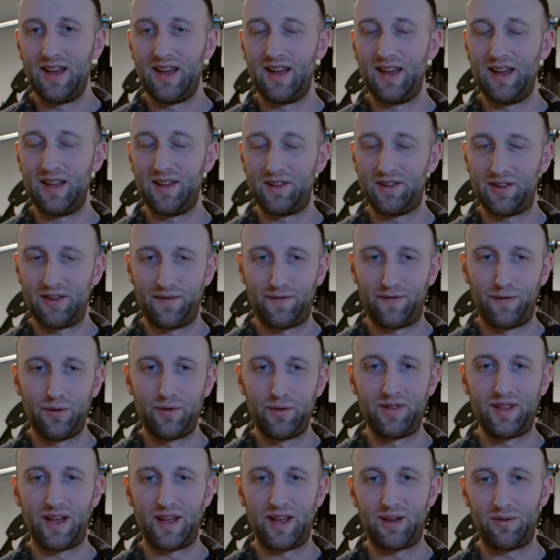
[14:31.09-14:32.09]
is the
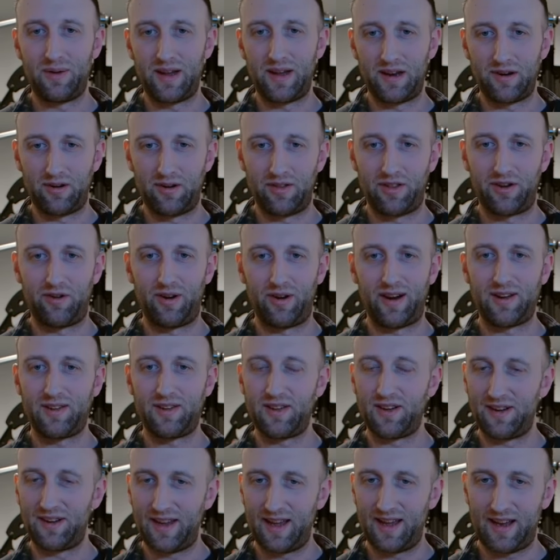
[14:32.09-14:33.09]
food that you eat or the drinks
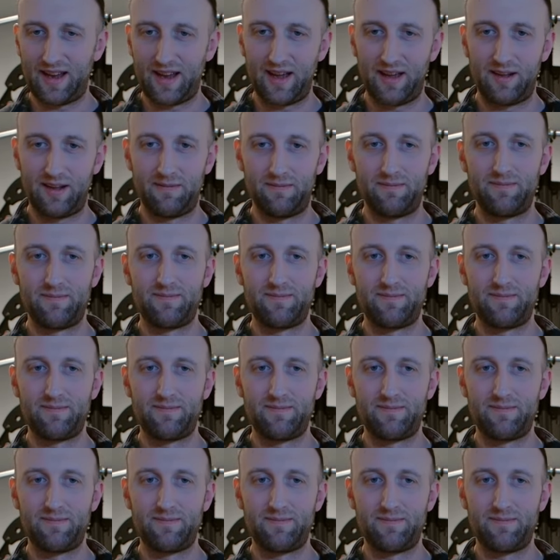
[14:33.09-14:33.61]
that you take in.